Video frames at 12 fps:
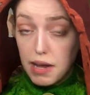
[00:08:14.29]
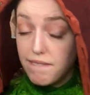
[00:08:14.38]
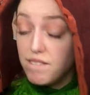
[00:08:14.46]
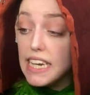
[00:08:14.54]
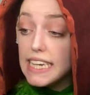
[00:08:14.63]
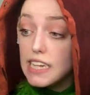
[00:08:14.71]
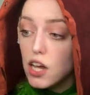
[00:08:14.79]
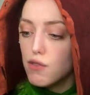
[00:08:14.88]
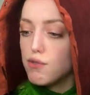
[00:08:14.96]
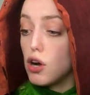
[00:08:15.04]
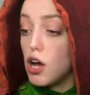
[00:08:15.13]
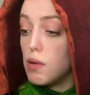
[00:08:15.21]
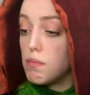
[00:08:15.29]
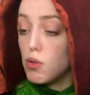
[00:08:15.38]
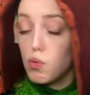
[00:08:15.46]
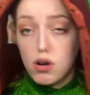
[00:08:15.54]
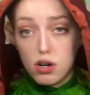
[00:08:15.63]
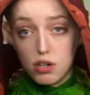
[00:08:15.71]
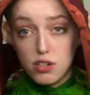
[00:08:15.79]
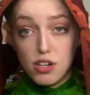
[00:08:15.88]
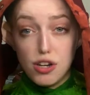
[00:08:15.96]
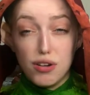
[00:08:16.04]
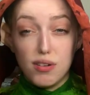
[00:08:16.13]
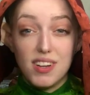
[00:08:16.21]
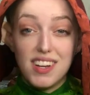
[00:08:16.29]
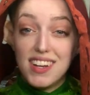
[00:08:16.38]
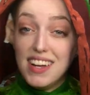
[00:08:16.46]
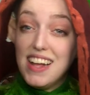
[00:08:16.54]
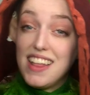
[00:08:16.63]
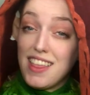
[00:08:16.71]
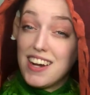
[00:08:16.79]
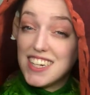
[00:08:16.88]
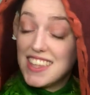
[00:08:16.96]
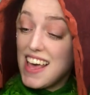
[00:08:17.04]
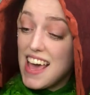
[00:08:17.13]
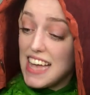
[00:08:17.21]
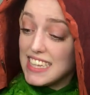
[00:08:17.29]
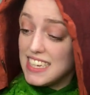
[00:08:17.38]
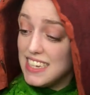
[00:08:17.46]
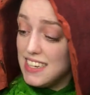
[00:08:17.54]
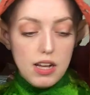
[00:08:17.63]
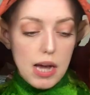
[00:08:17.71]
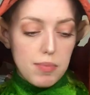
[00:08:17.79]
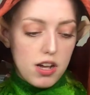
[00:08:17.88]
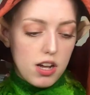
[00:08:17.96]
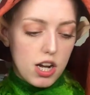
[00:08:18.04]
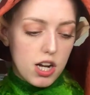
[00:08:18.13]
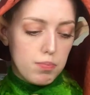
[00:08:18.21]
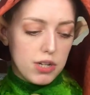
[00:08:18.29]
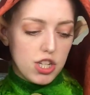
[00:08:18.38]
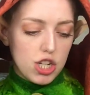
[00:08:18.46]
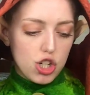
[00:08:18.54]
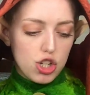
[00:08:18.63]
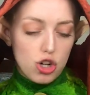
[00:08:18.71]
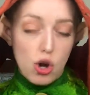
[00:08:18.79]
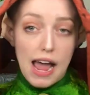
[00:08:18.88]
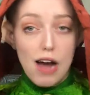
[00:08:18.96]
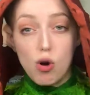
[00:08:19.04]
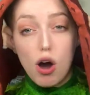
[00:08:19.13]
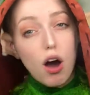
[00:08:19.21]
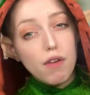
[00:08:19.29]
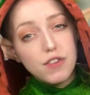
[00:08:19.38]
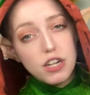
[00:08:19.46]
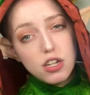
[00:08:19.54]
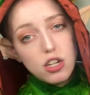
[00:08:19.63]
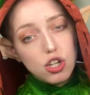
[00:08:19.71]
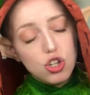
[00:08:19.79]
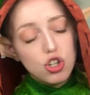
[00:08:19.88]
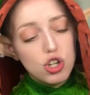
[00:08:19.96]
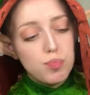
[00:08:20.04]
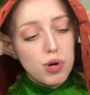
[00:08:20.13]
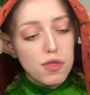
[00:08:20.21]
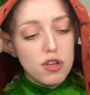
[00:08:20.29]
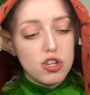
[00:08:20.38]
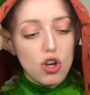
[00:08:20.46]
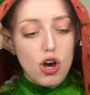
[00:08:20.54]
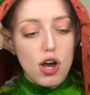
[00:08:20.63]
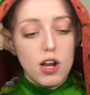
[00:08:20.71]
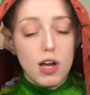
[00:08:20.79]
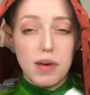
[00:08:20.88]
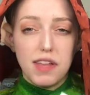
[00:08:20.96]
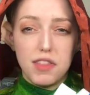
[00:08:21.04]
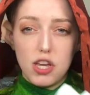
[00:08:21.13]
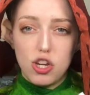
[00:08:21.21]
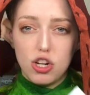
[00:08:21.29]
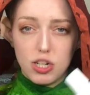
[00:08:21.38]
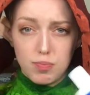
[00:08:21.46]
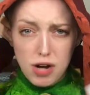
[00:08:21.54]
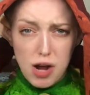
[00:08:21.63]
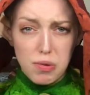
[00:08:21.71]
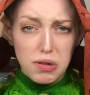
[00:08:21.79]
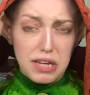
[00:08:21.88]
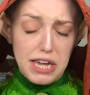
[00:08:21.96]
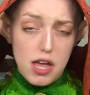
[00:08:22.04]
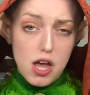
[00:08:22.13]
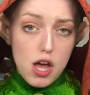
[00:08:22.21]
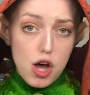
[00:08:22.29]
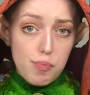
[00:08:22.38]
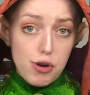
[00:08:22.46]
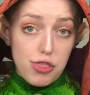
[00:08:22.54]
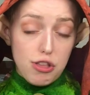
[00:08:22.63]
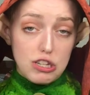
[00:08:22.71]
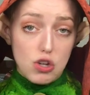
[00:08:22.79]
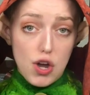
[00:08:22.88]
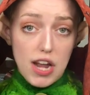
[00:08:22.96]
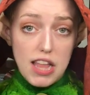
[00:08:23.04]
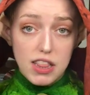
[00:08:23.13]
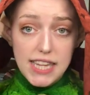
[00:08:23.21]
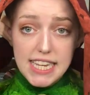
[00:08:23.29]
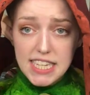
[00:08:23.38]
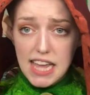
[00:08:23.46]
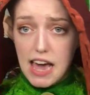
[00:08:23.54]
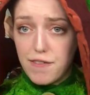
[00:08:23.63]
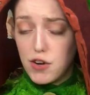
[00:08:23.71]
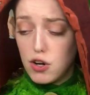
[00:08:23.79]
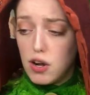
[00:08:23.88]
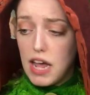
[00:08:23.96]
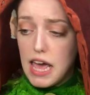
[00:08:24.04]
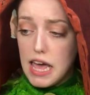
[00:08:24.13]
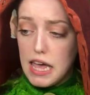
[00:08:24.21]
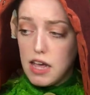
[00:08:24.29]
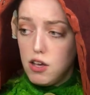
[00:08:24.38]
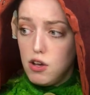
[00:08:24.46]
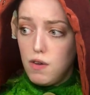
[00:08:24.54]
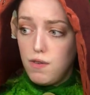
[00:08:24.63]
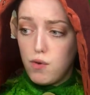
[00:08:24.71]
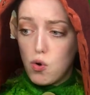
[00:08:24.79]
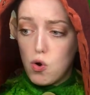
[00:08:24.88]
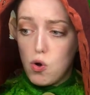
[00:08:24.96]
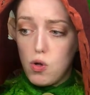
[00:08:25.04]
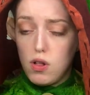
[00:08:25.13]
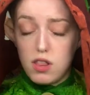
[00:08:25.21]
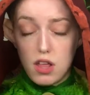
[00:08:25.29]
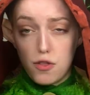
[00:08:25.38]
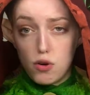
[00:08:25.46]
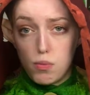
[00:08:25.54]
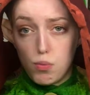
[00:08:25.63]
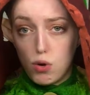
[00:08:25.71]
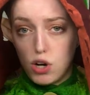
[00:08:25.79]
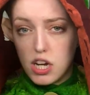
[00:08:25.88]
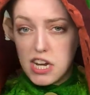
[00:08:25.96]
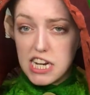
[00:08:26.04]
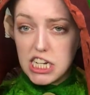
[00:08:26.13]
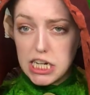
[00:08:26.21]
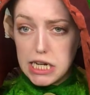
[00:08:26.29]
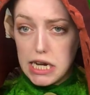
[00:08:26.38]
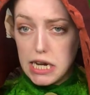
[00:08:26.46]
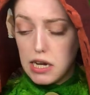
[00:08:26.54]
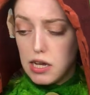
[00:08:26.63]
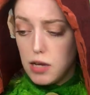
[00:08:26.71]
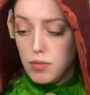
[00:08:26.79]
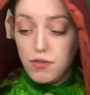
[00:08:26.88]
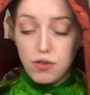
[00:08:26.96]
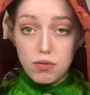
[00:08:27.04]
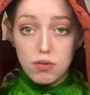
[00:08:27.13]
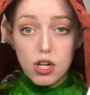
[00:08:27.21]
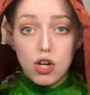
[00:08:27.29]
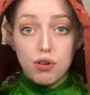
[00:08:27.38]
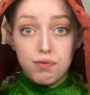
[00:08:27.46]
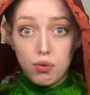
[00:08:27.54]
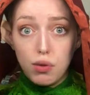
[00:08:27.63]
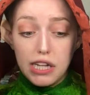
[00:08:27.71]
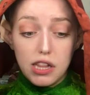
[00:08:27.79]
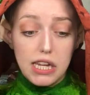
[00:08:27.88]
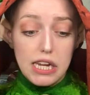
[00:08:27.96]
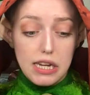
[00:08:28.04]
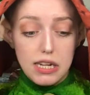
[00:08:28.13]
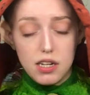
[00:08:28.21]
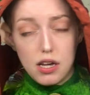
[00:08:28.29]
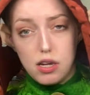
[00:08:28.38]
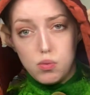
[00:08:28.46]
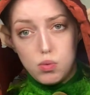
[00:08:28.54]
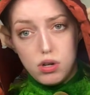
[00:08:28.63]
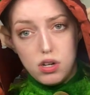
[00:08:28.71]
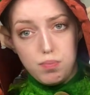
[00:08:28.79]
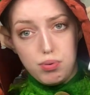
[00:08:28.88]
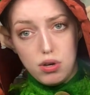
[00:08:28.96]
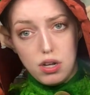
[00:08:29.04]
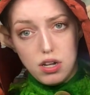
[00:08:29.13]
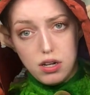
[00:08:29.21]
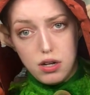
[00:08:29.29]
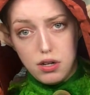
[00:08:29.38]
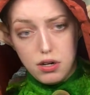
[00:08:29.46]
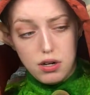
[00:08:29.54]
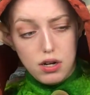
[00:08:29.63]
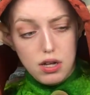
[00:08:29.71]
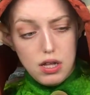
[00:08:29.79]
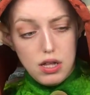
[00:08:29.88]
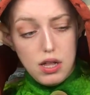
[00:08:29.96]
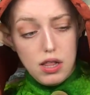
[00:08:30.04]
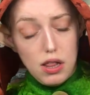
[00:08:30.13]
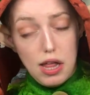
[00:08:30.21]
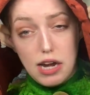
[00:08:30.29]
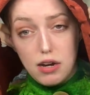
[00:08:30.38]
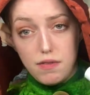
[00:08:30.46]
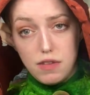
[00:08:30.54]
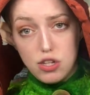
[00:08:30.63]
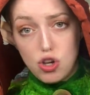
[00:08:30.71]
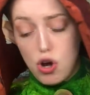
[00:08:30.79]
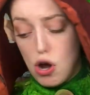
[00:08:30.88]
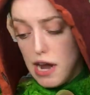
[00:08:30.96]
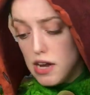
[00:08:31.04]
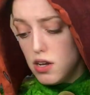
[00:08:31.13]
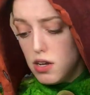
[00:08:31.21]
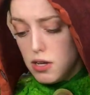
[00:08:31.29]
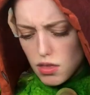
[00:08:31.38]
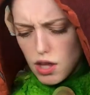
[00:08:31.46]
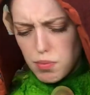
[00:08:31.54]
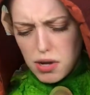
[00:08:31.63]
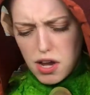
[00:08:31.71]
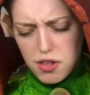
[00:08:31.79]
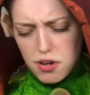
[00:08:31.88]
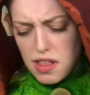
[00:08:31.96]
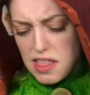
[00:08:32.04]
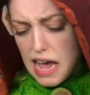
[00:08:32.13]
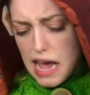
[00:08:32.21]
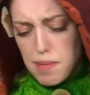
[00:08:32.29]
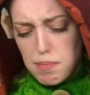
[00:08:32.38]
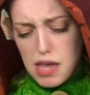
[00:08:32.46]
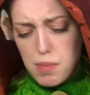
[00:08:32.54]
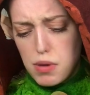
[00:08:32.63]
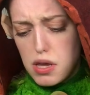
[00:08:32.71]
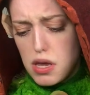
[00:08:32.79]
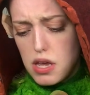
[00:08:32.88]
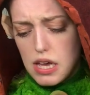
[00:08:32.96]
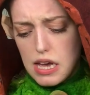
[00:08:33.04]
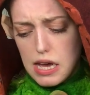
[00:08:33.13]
feet from the water. So there's that. I'm not 100% sure how often you should put this on. I think you should probably put this on at least after a full leather or more conditioning. If you fully clean it, I would put another layer of this on. But other than that, maybe